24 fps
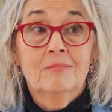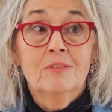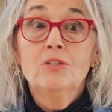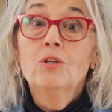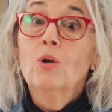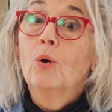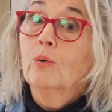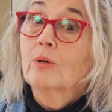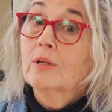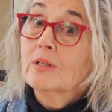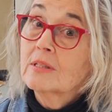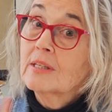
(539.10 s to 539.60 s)

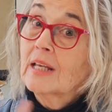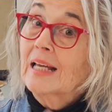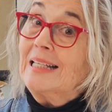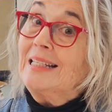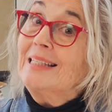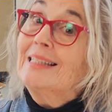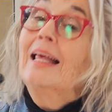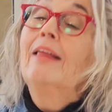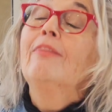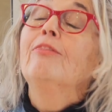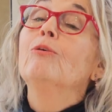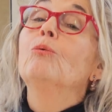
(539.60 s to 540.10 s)
Notice I
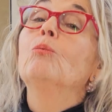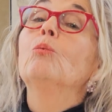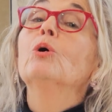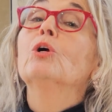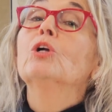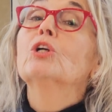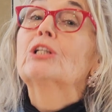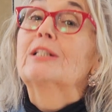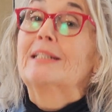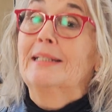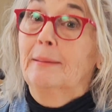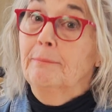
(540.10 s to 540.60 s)
said the
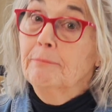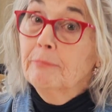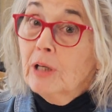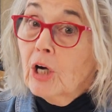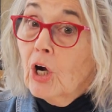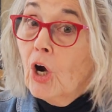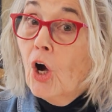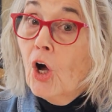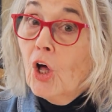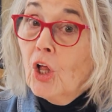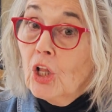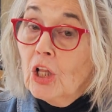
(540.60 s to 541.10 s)
word
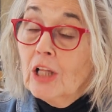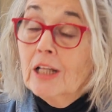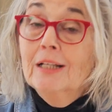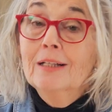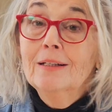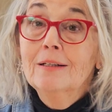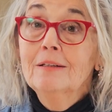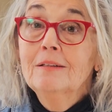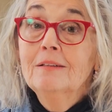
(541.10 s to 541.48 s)
typical.